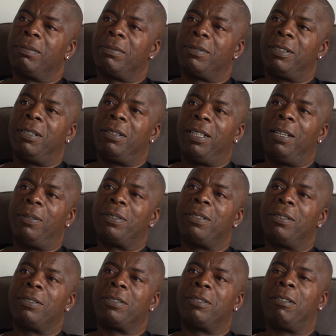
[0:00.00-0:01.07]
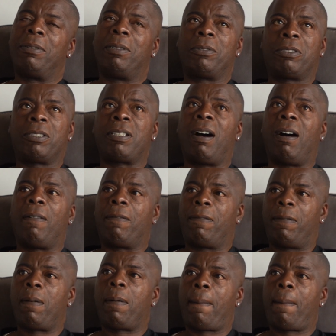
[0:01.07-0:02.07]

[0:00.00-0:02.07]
So yeah, it was non-stop. It was tough.